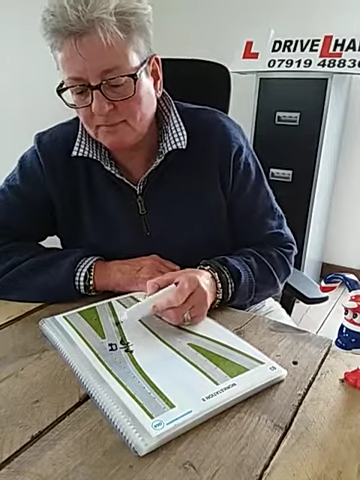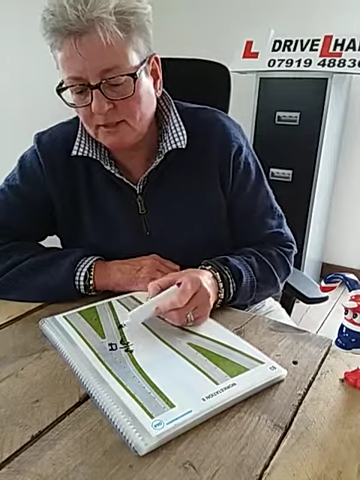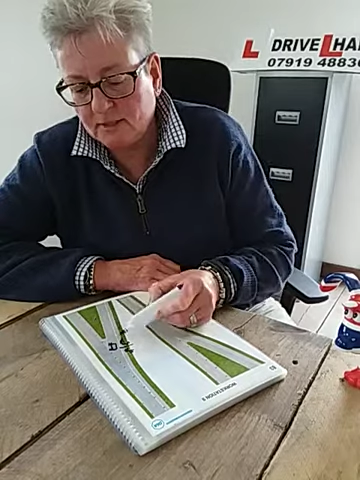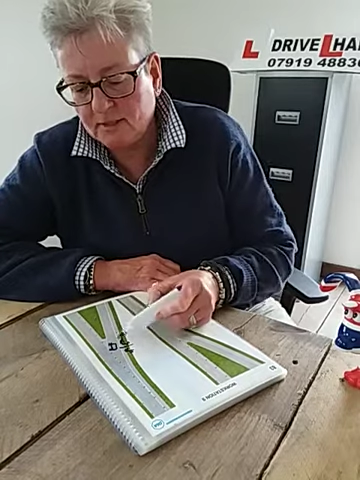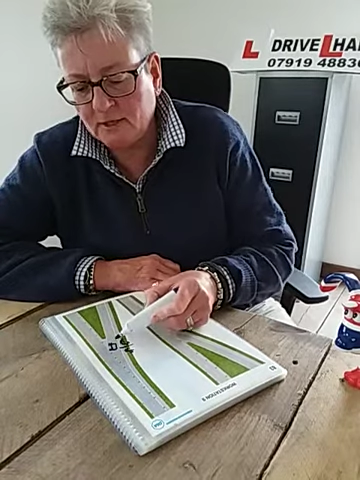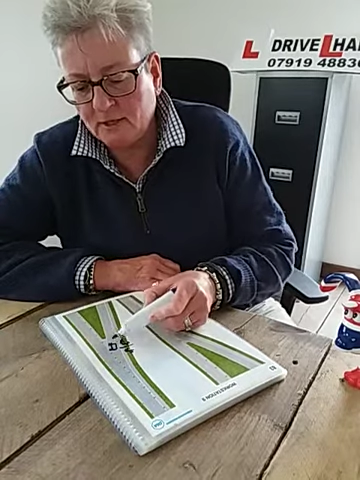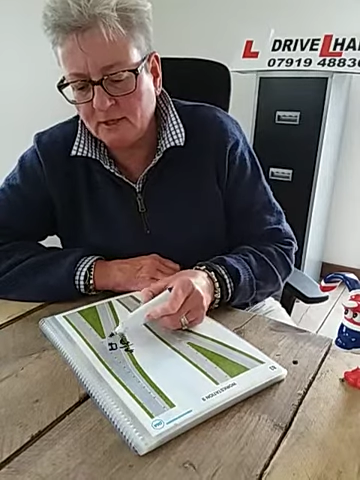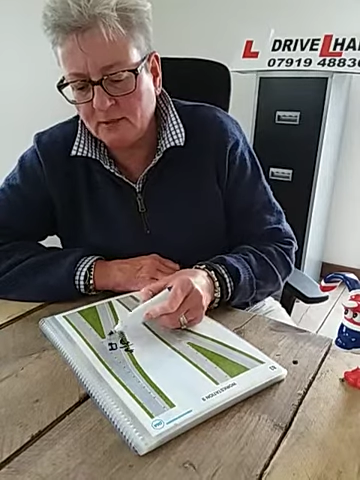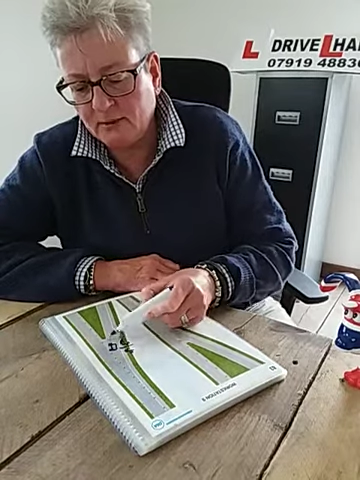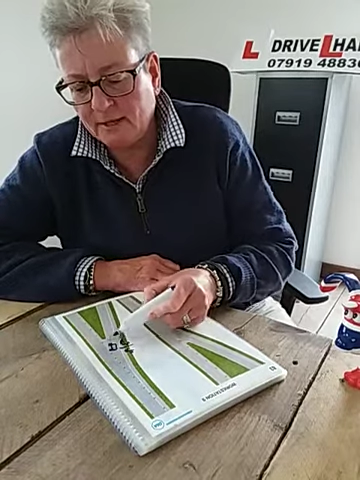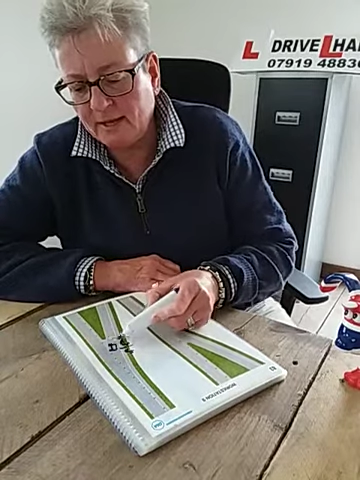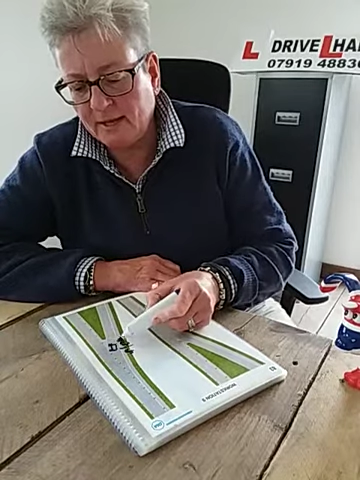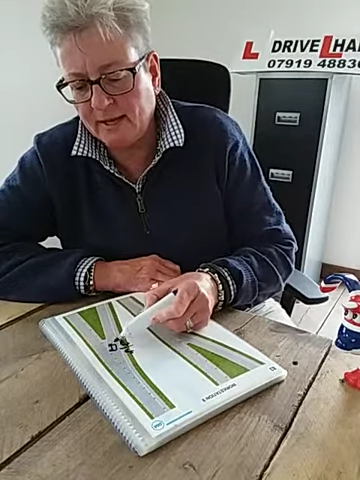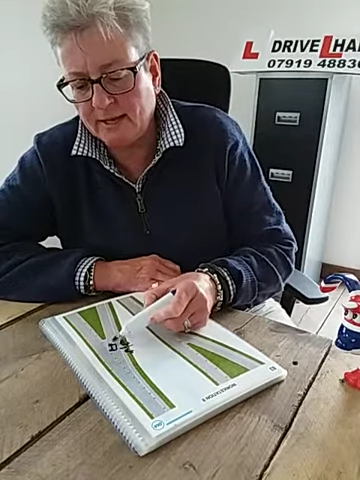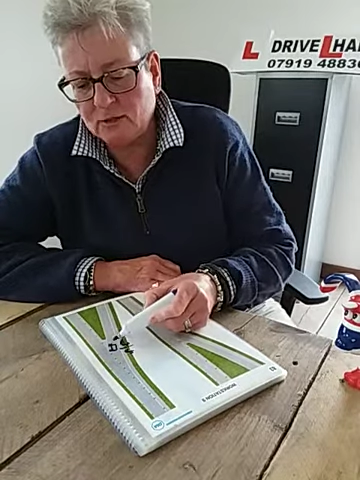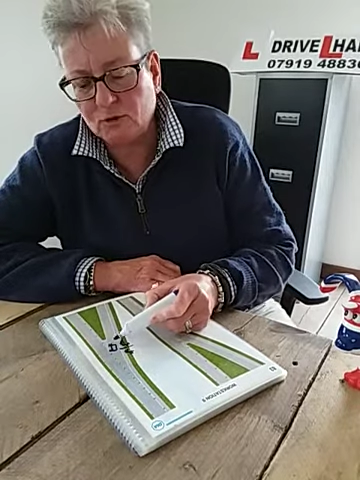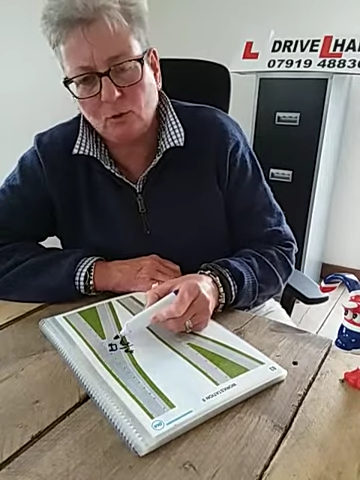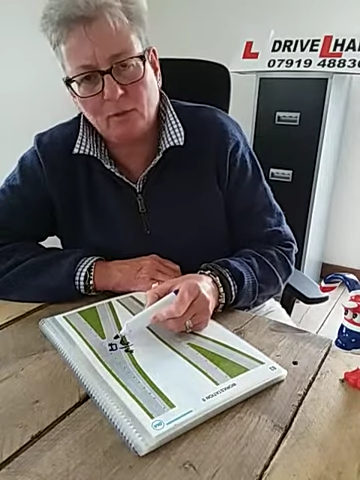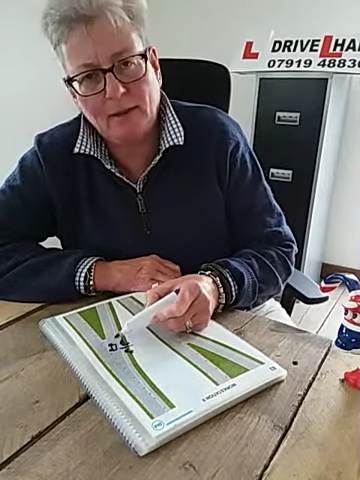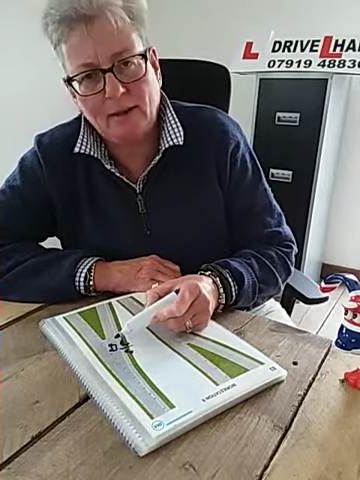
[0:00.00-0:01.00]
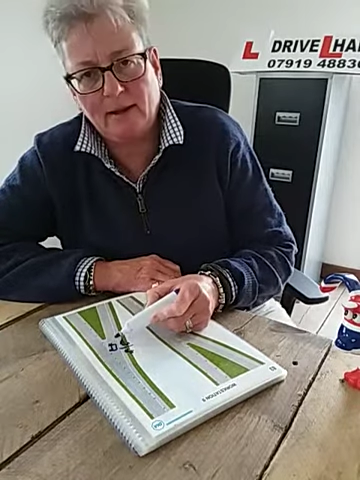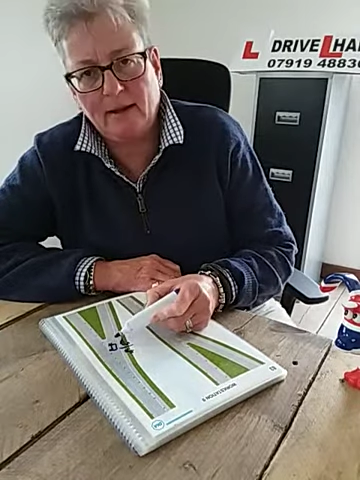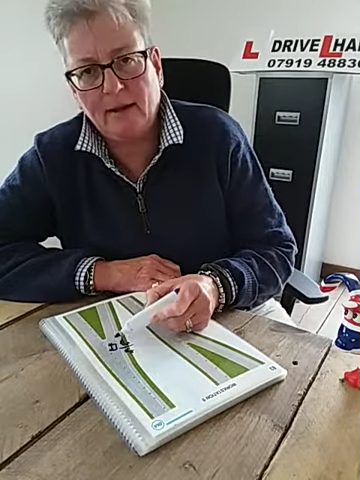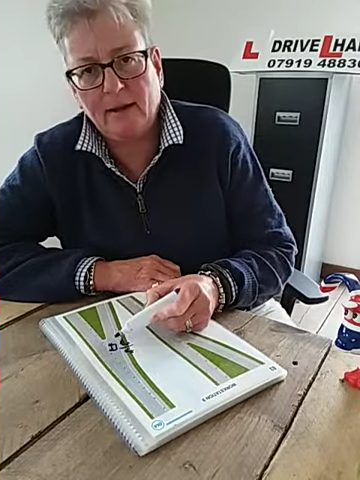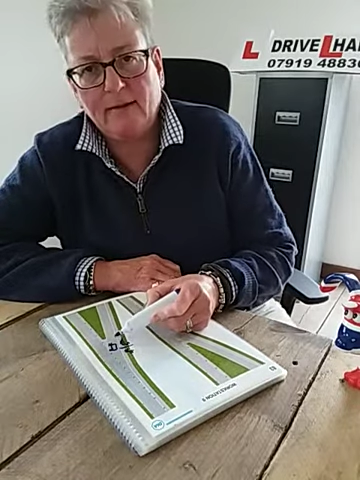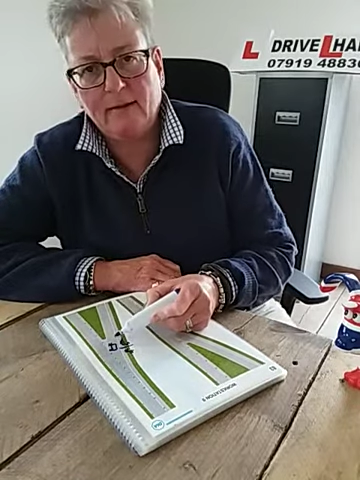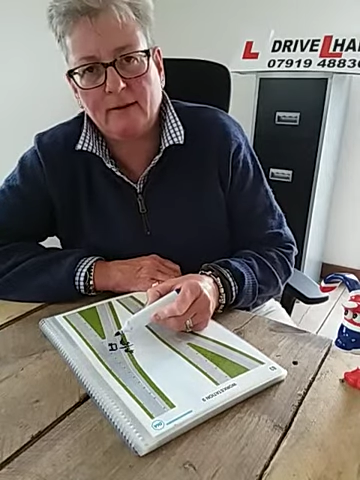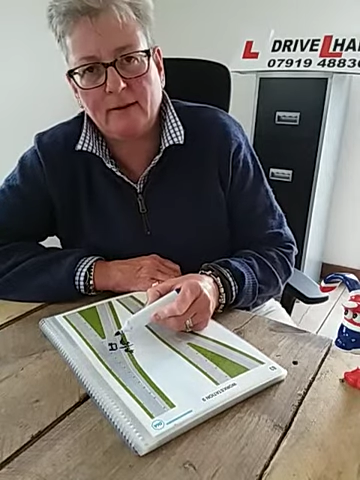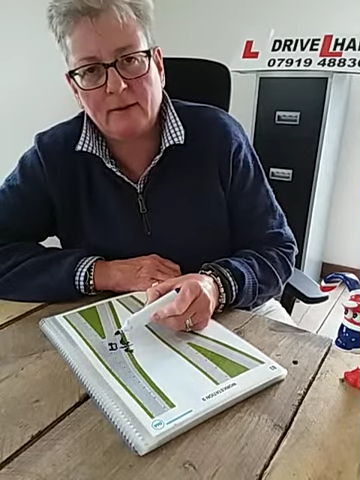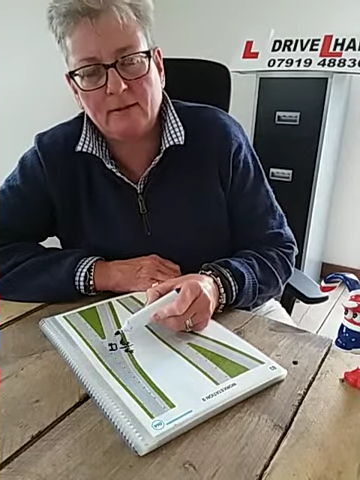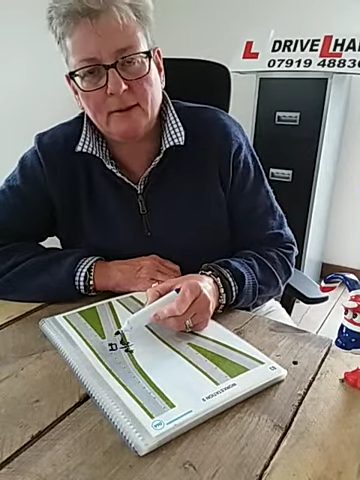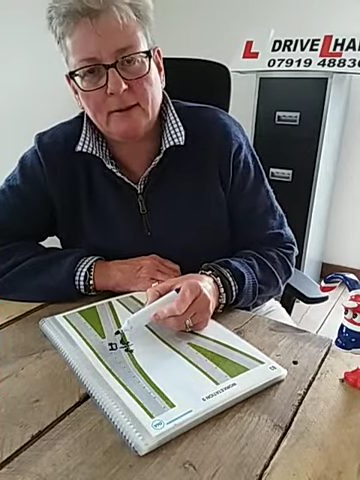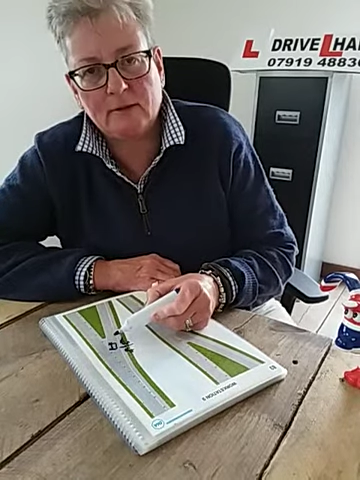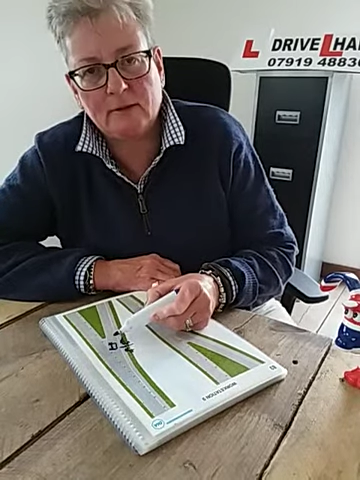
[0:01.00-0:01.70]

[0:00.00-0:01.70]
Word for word: It's only when you get to about here that you're going to be